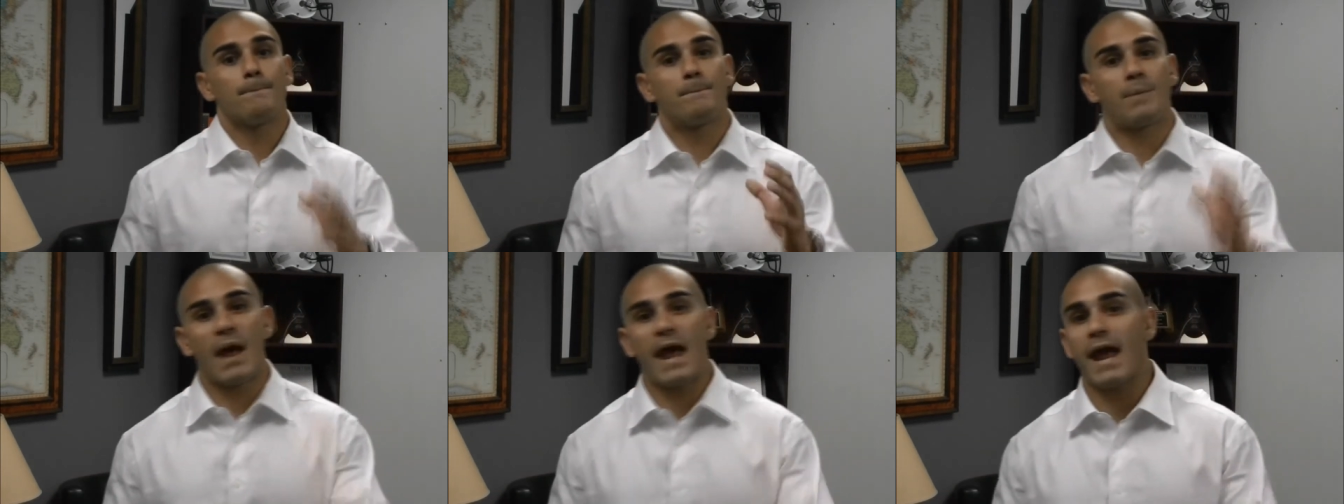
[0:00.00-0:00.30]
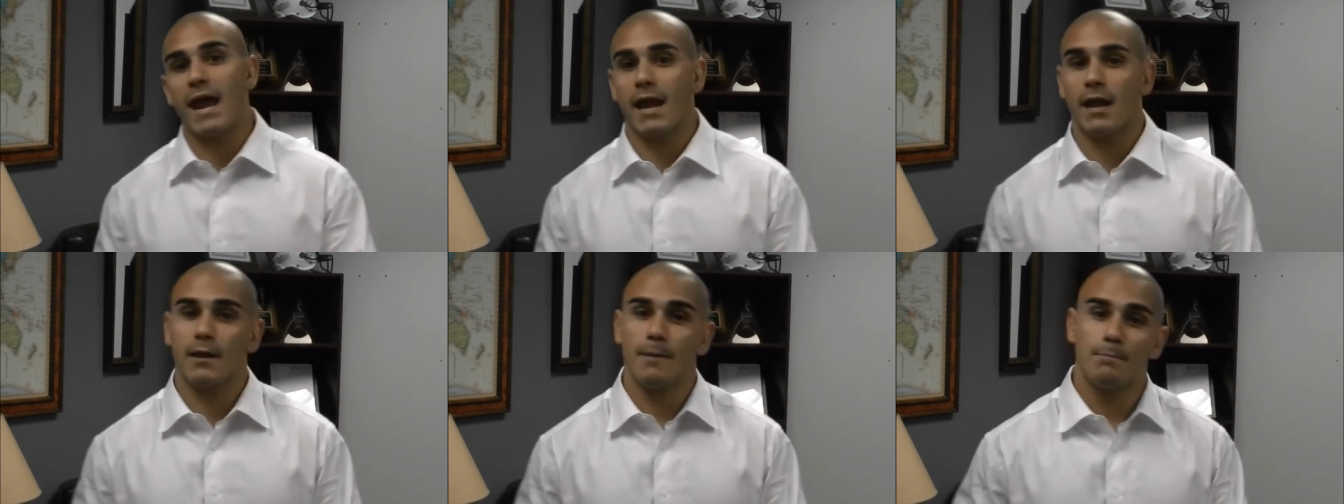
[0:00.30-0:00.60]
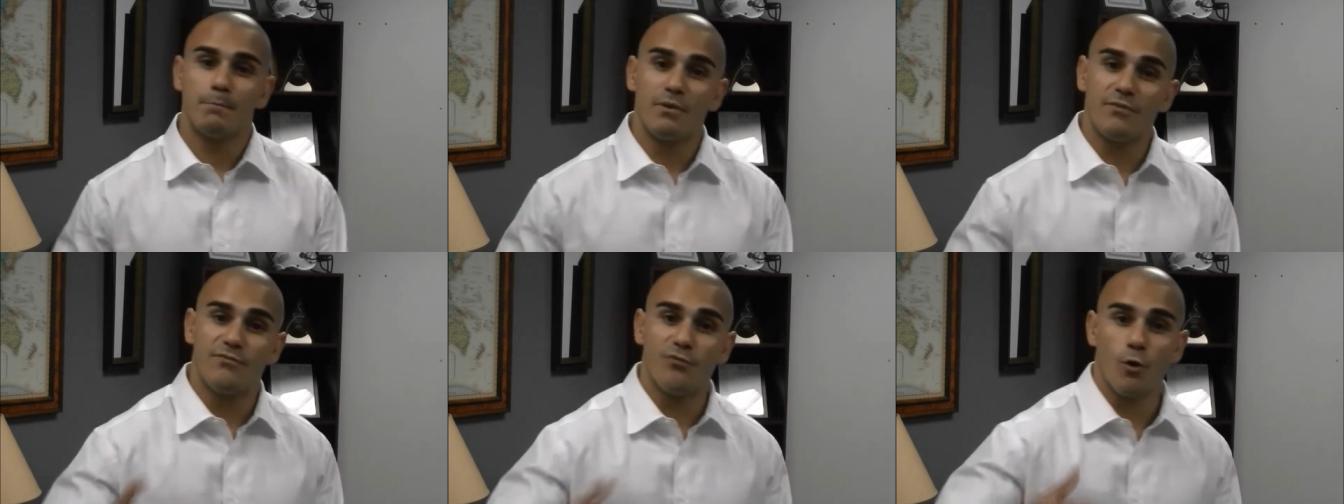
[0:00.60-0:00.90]
Pain
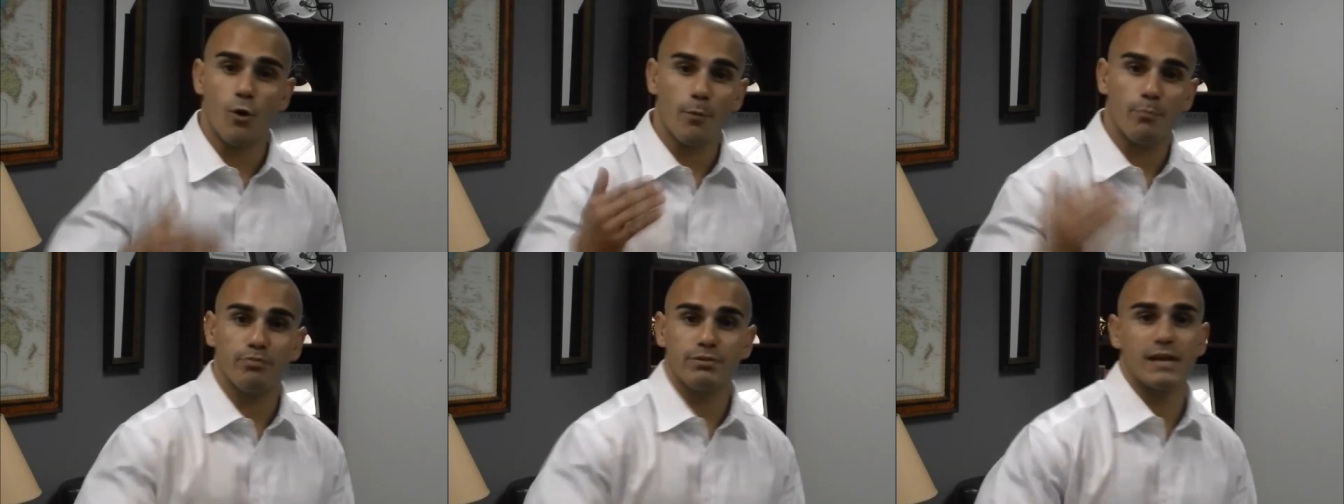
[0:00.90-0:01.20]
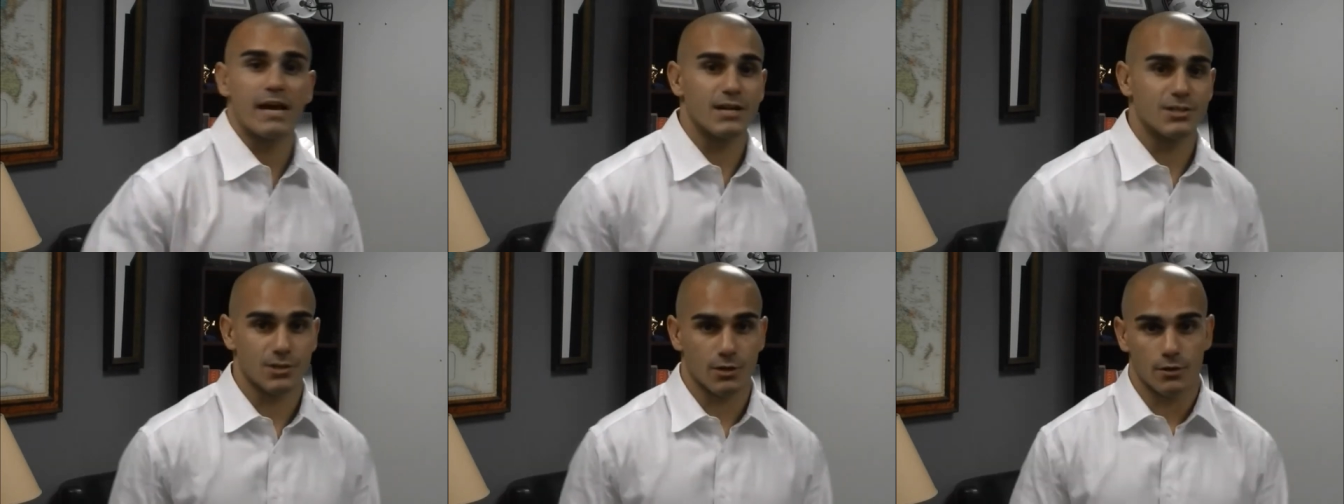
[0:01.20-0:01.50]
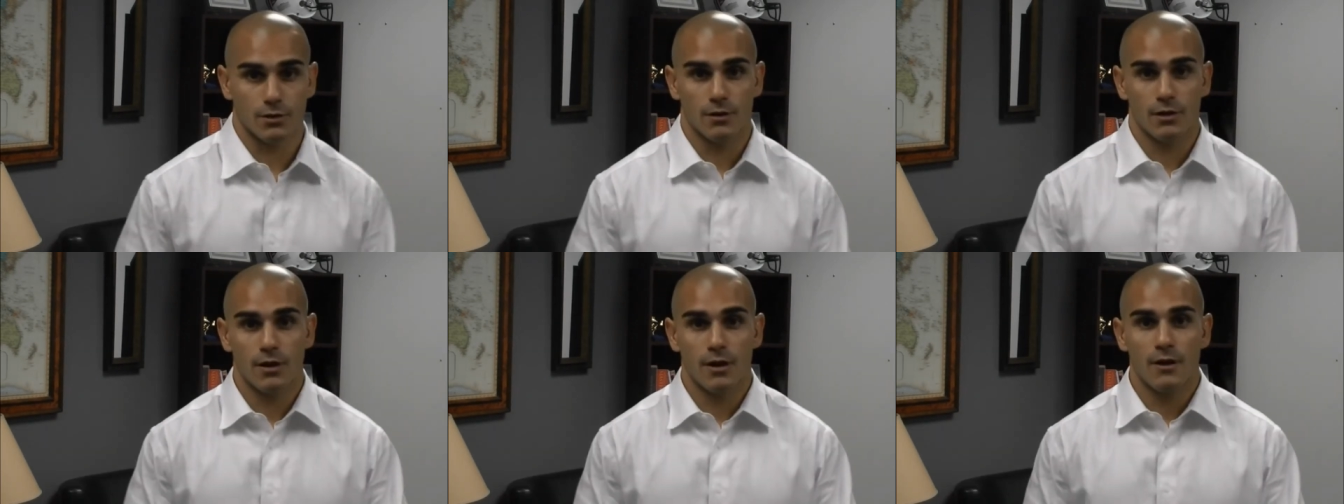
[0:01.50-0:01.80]
before
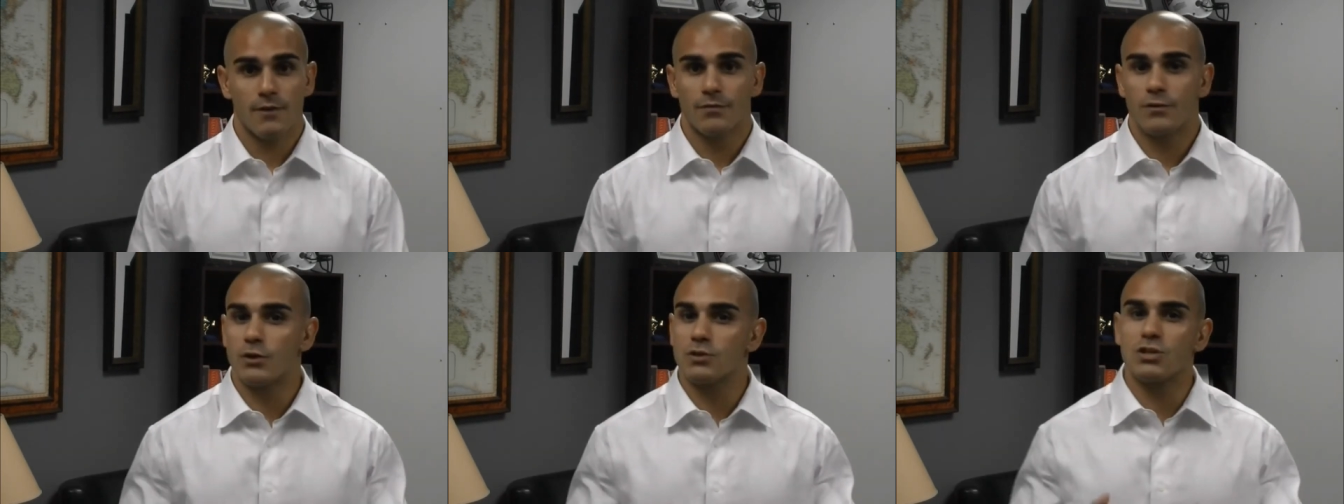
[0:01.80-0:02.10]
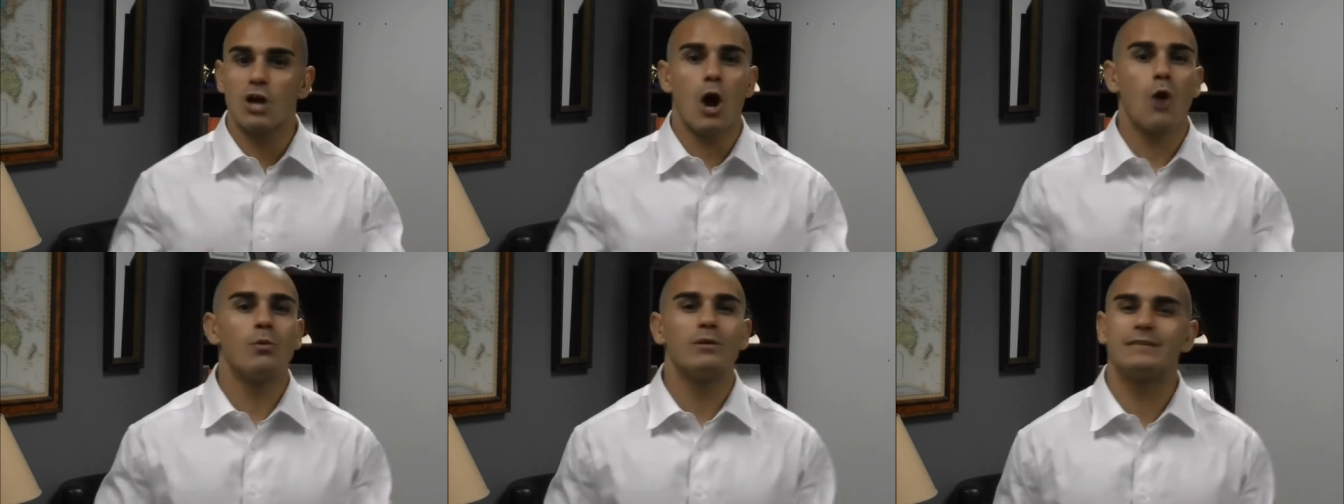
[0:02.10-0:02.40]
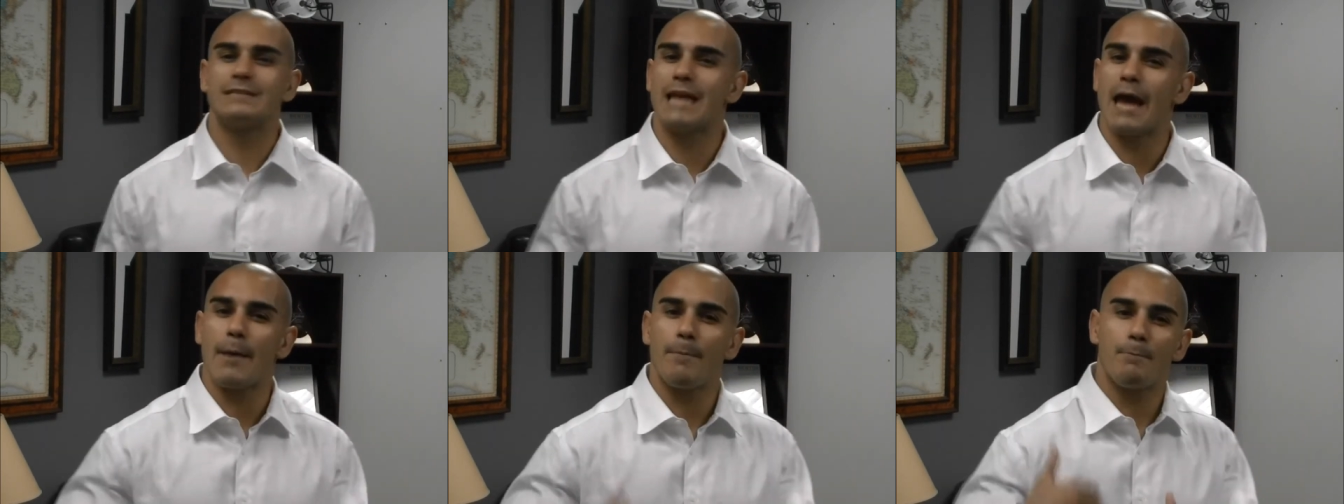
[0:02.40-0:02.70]
pleasure. There's
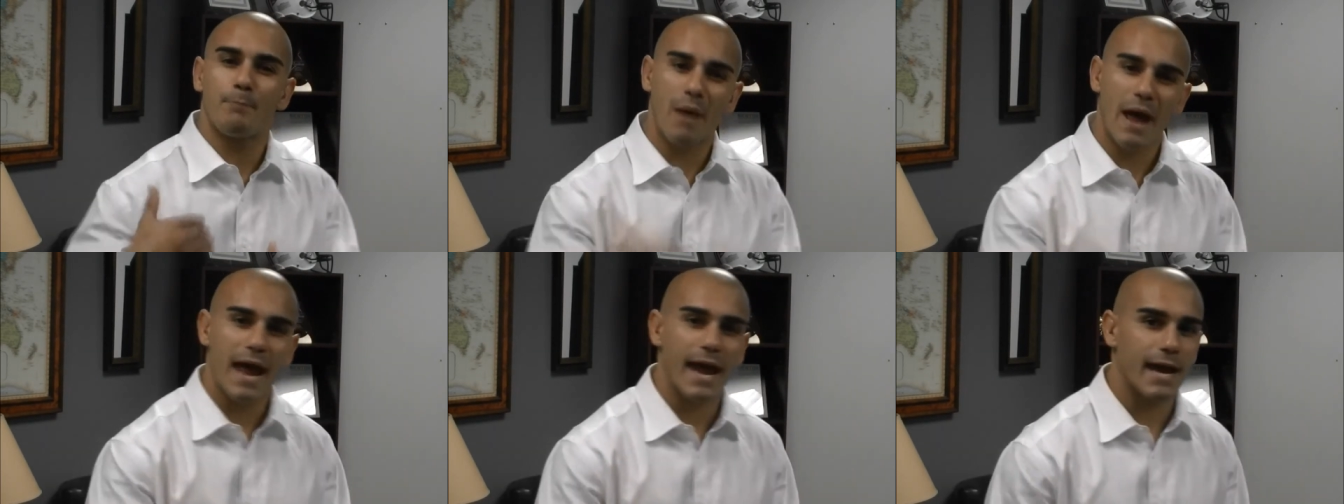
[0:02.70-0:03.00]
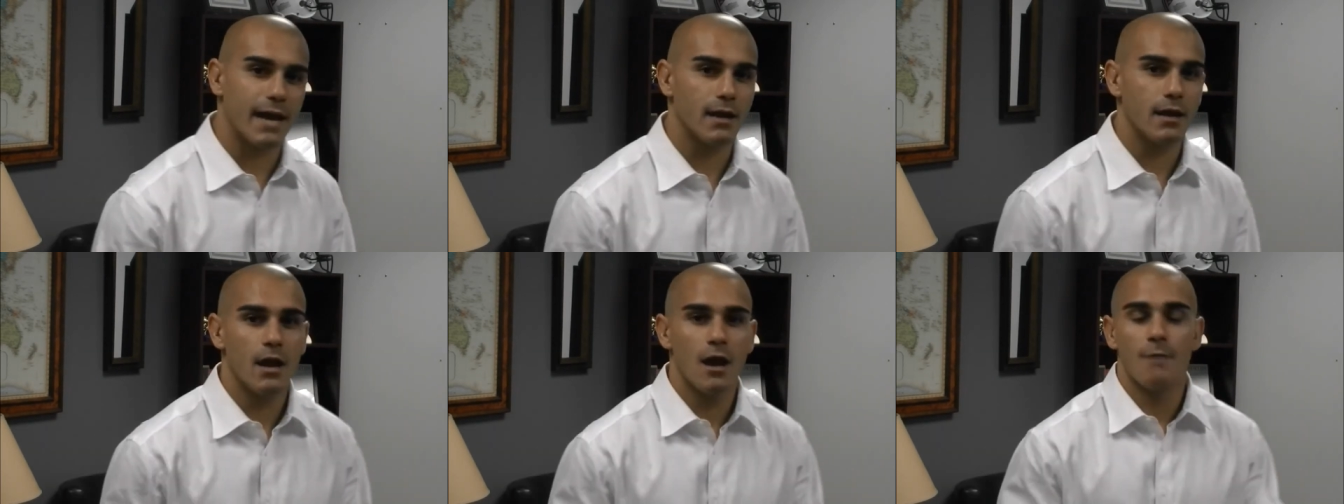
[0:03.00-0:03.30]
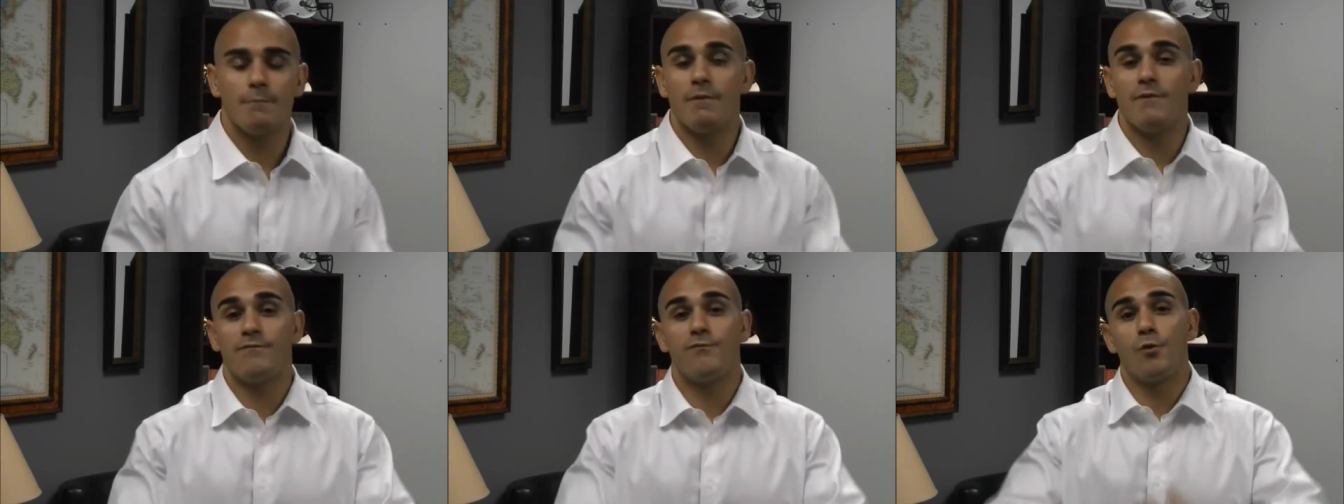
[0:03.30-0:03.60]
always that pain
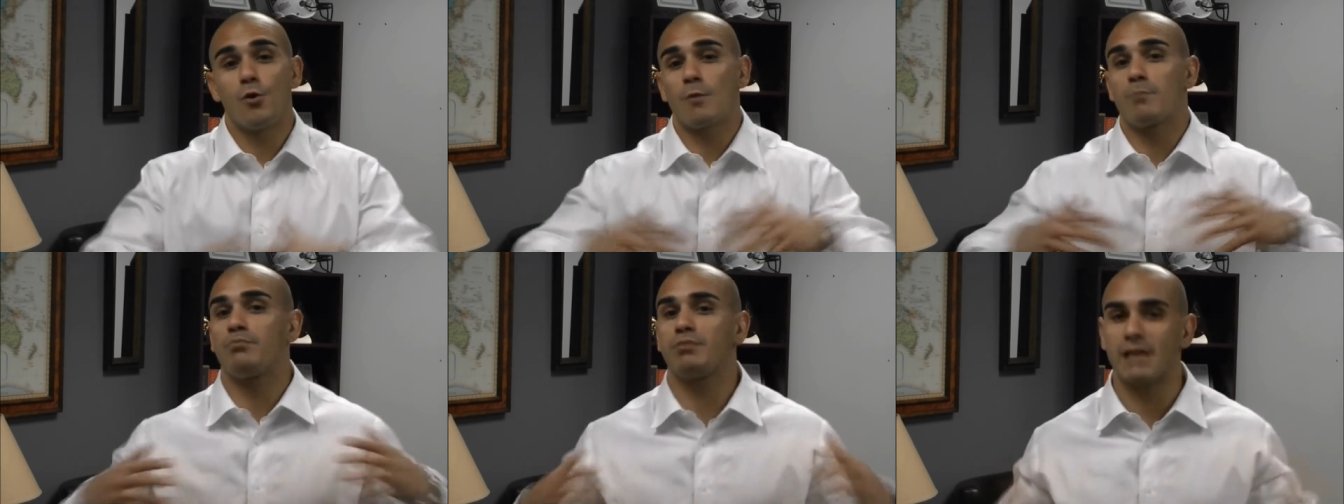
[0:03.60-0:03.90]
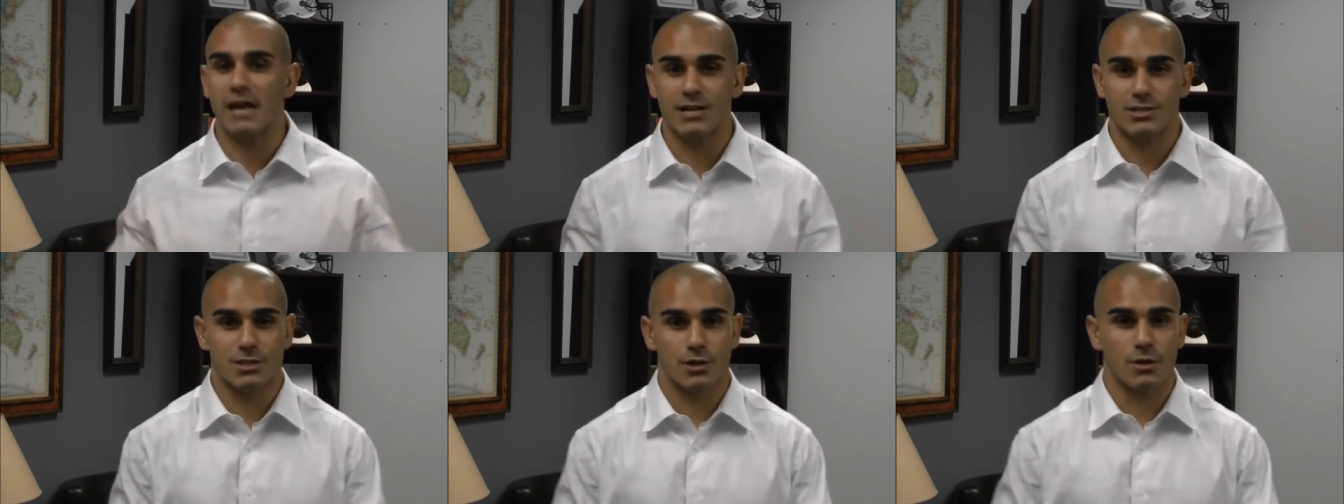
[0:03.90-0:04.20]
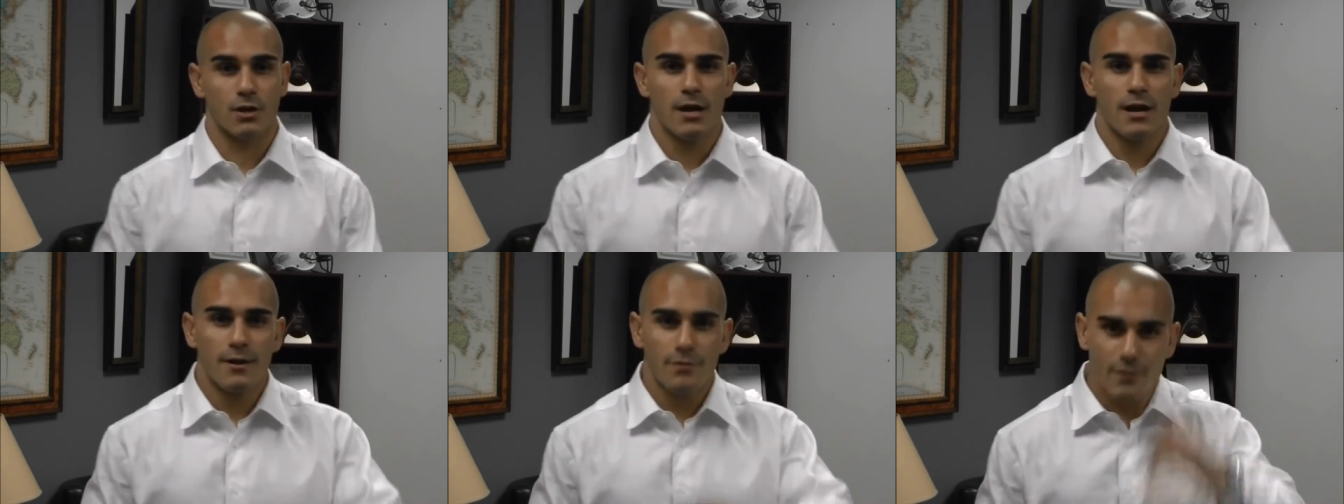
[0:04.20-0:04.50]
before
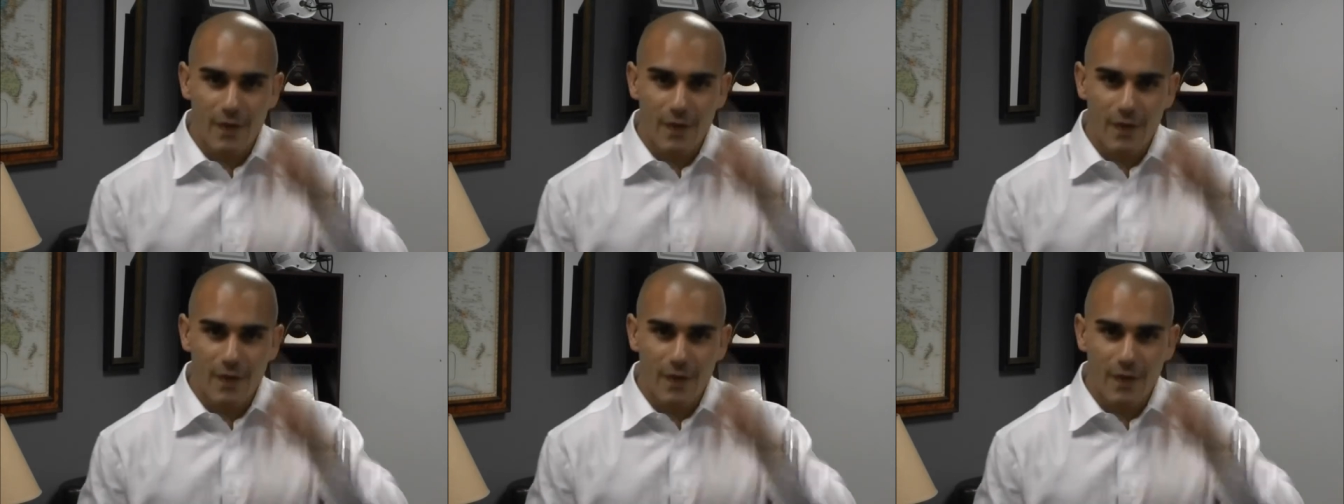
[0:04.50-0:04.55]
pleasure.